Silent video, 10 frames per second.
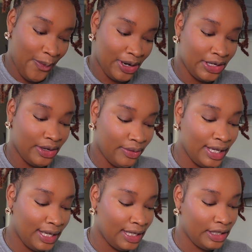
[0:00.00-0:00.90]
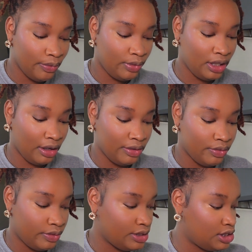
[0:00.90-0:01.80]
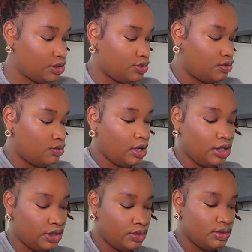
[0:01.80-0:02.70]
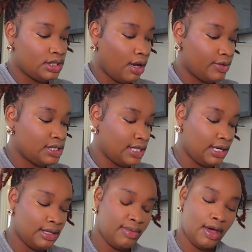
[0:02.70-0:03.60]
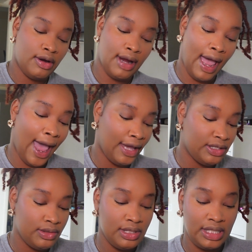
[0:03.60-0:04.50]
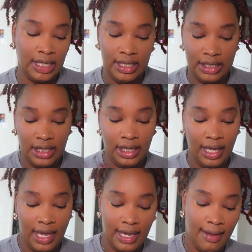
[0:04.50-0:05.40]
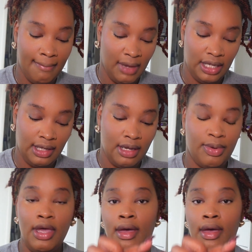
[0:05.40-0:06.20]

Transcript: We're gonna go ahead and we are going to use our setting powder. I use the NK Makeup